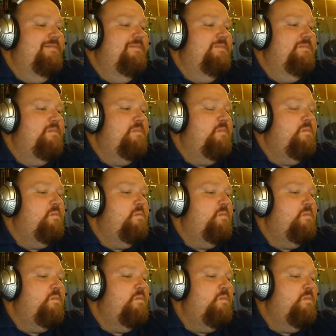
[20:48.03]

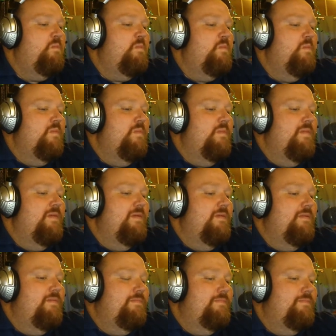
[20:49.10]

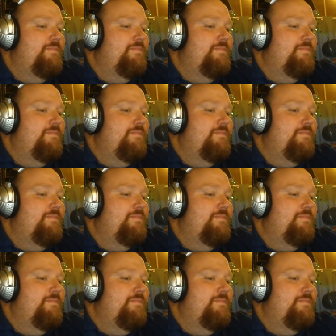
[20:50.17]
[no speech]